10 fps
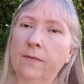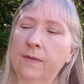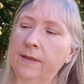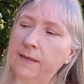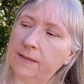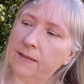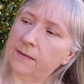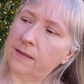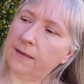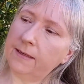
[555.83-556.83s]
This
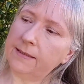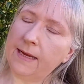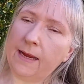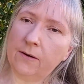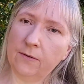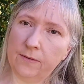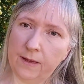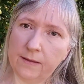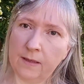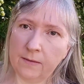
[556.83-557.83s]
is the container
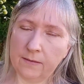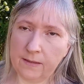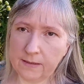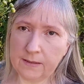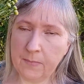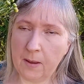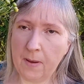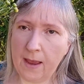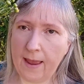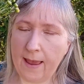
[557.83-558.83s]
that this
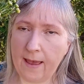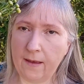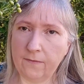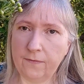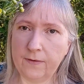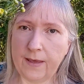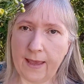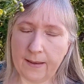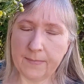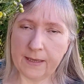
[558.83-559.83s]
mum I have
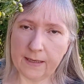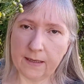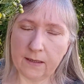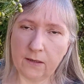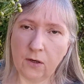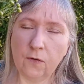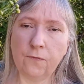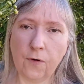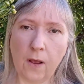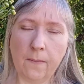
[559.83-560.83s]
came in
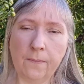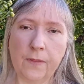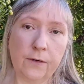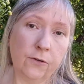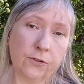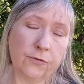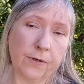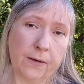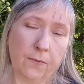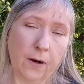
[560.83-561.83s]
from the
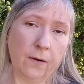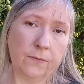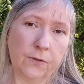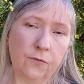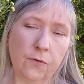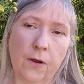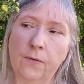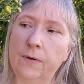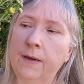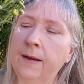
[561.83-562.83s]
nursery where it was
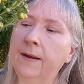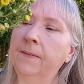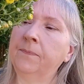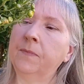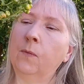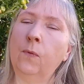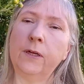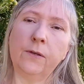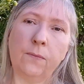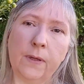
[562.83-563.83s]
grown.
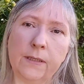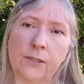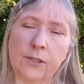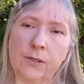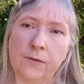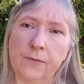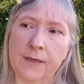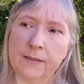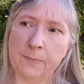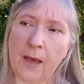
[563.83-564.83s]
What you'll want to do
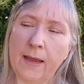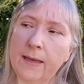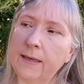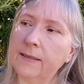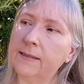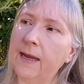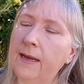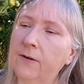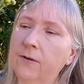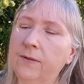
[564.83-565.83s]
is buy a
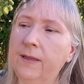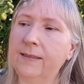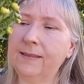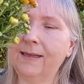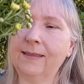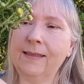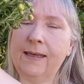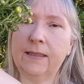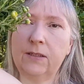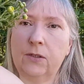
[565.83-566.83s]
container that's at
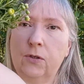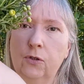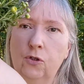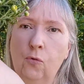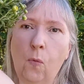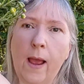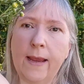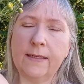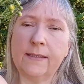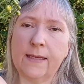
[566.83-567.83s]
least
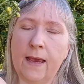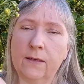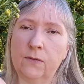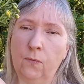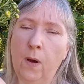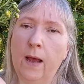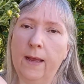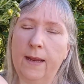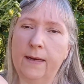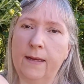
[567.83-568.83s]
twice as
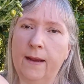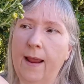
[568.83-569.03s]
wide